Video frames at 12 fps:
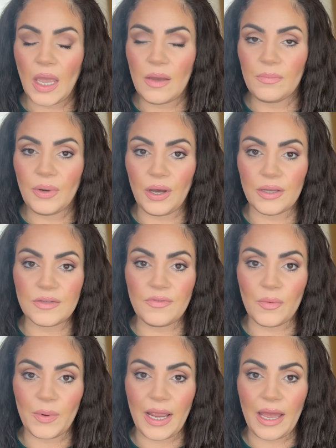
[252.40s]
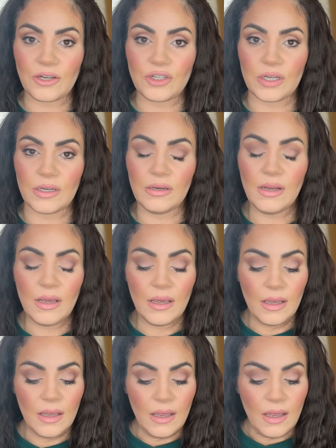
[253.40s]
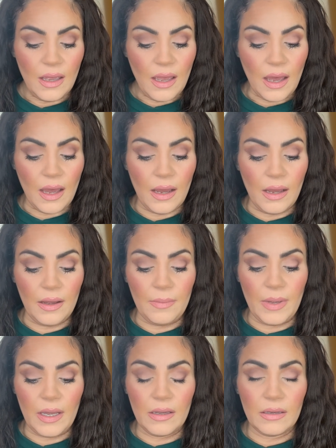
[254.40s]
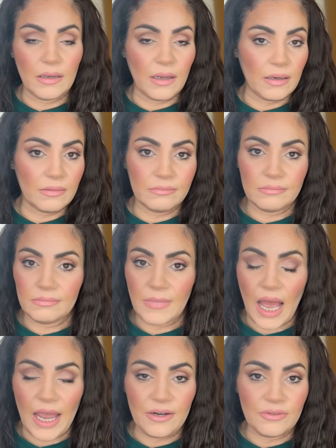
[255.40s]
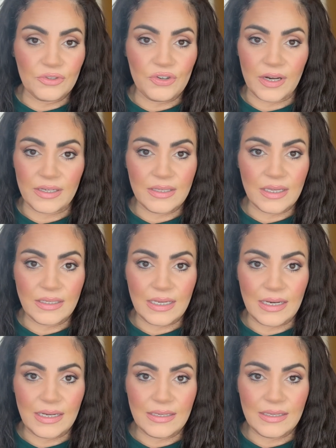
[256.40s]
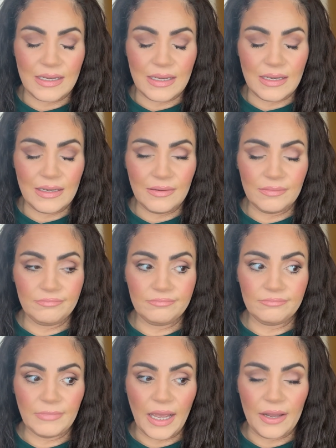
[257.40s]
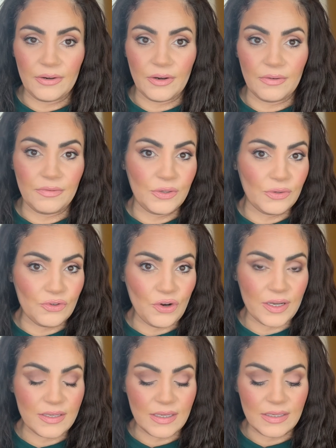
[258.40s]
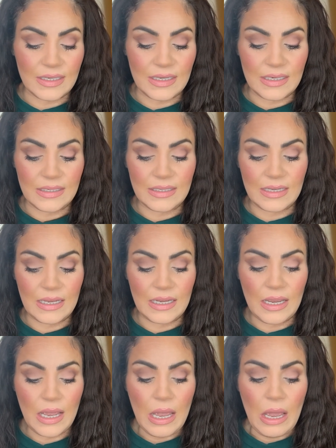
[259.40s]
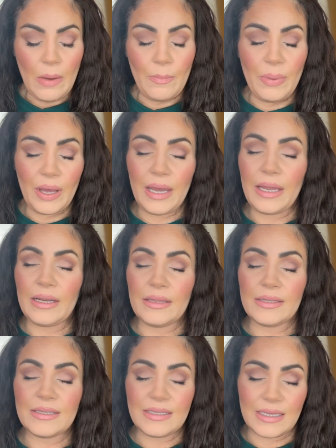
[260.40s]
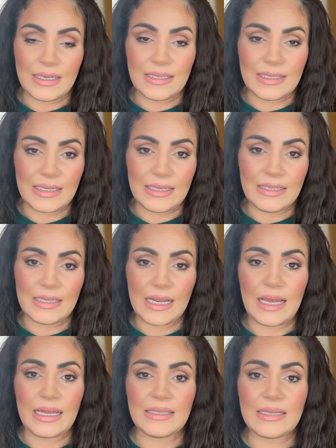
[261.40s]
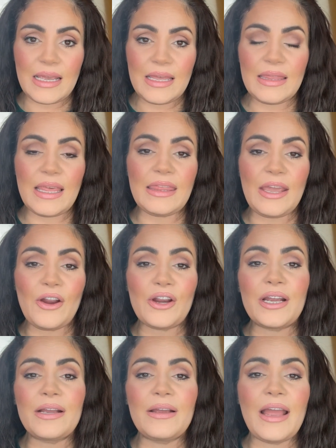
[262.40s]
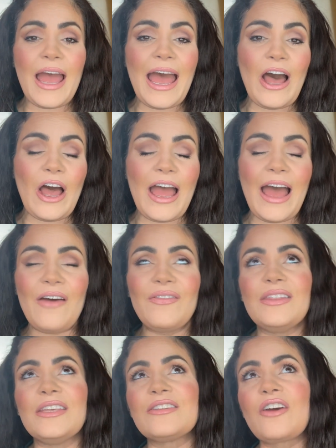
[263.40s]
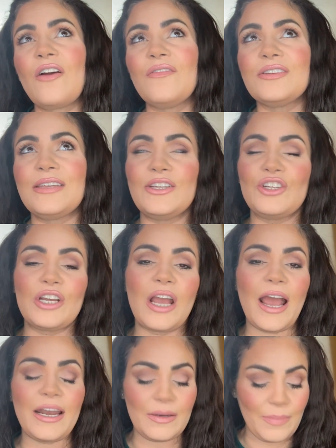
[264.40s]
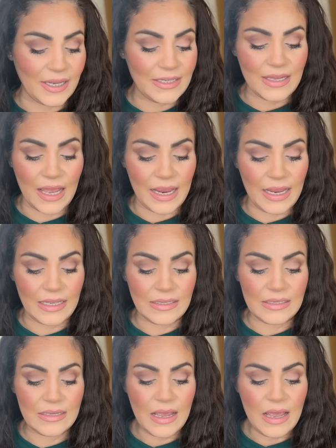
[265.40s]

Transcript: Pause for reaction. I don't trust the CDC. I don't know if you trust the CDC, but the CDC states that they are having this conversation guided by science,